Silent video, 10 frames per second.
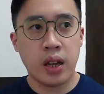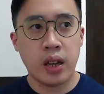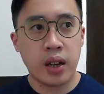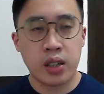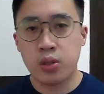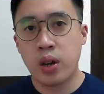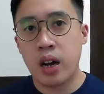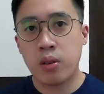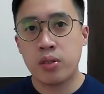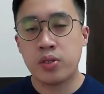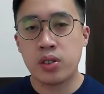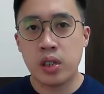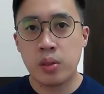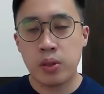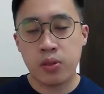an extra hour of
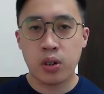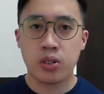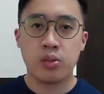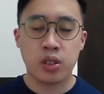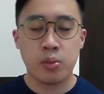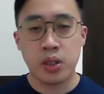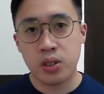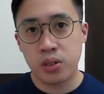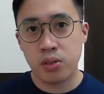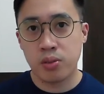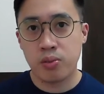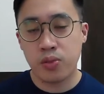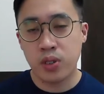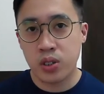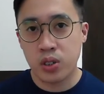sleep, of course, just make sure you
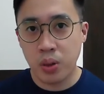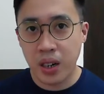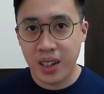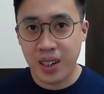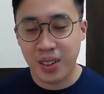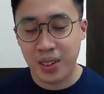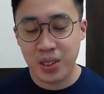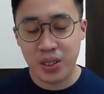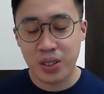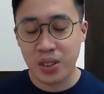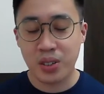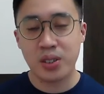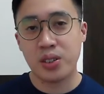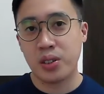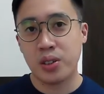finish your work, or
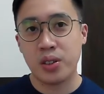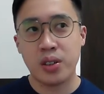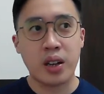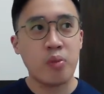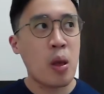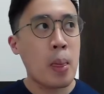you're not,